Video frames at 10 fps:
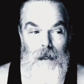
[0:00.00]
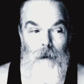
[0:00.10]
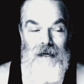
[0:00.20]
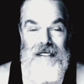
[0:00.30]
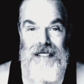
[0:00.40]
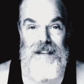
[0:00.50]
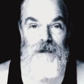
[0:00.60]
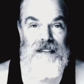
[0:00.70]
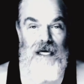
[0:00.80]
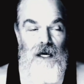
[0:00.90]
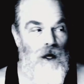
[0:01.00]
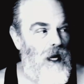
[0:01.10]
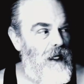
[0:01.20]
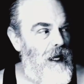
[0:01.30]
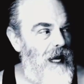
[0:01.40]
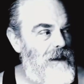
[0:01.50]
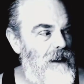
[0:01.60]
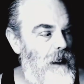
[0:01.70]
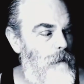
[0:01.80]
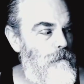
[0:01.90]
Because that's been denigrated,
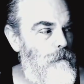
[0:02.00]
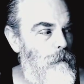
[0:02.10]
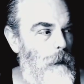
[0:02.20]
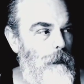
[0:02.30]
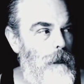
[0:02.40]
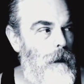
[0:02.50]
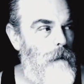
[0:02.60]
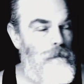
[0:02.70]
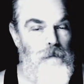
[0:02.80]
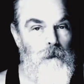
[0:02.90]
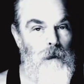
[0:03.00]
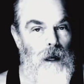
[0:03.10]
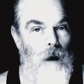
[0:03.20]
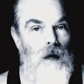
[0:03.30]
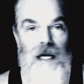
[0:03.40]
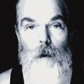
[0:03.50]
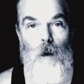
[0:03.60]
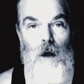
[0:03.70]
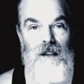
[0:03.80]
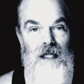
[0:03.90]
hasn't it? I'm going to get
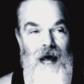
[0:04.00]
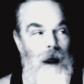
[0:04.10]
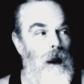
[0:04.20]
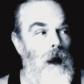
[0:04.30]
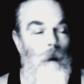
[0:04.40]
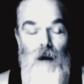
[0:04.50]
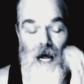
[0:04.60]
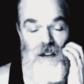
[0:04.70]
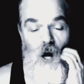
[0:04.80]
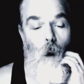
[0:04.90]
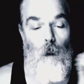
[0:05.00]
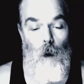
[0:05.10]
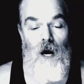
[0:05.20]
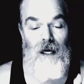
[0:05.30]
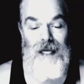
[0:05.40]
more into that, but I don't want